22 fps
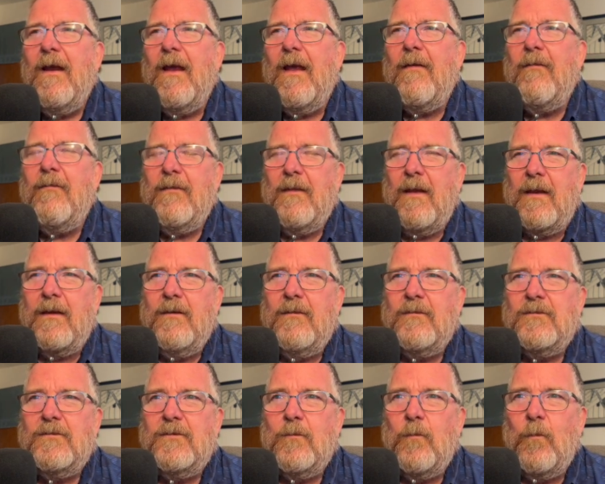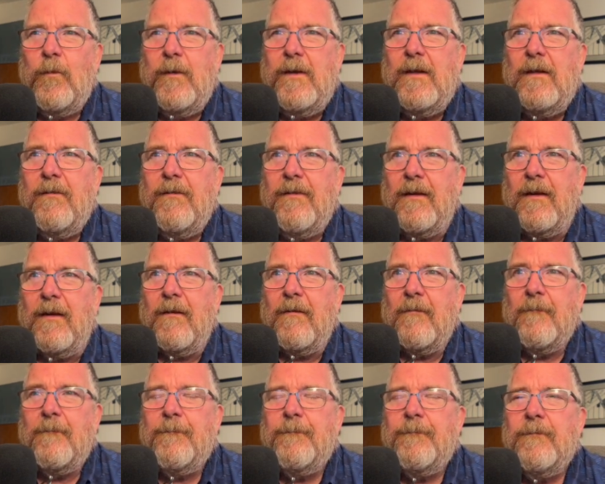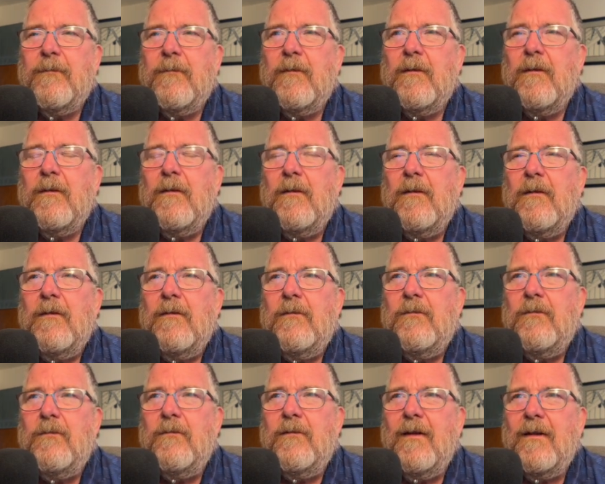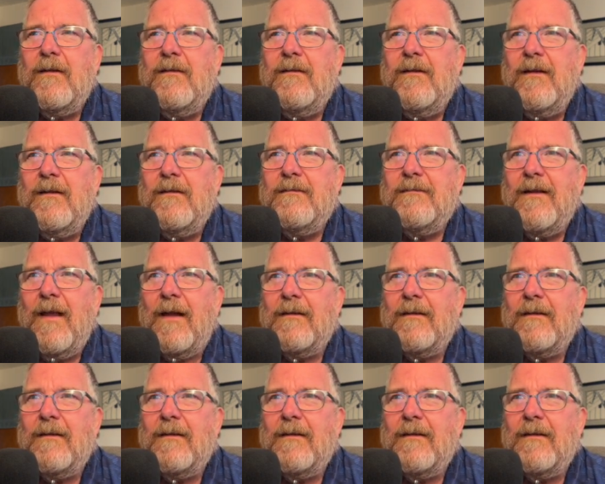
And I used the wheel there to get the exact